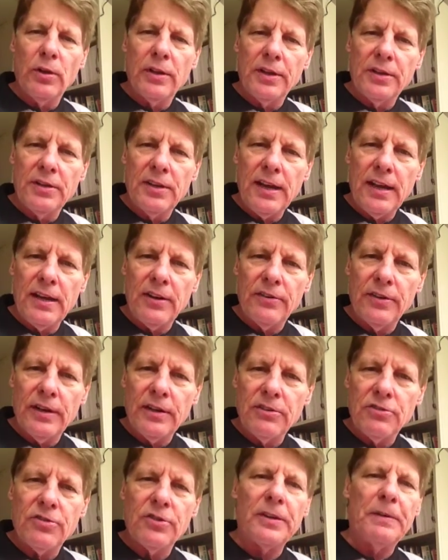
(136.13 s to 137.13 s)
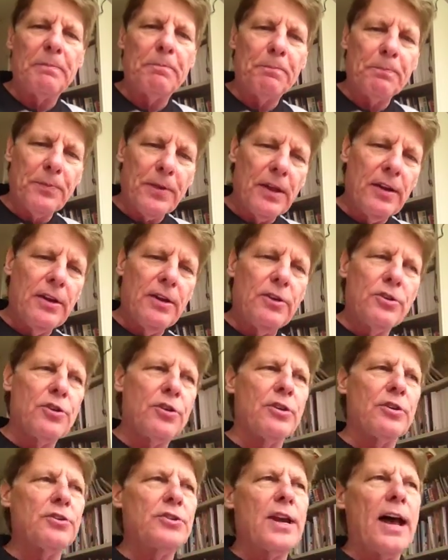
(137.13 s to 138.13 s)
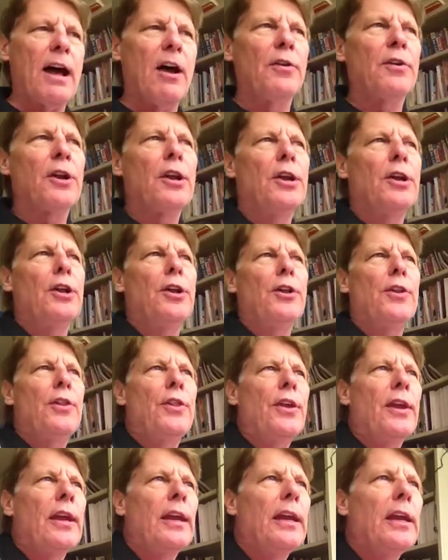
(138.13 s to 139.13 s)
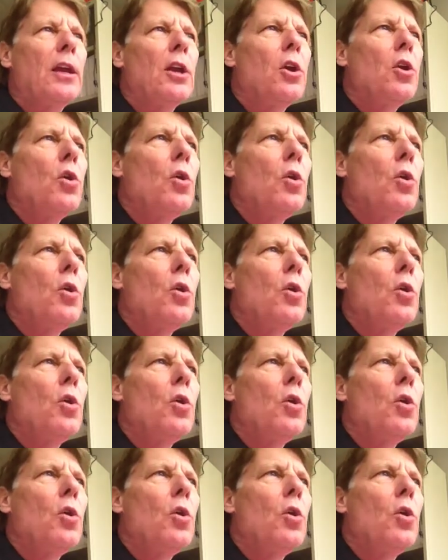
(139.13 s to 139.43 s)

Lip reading: container industry? Turns out the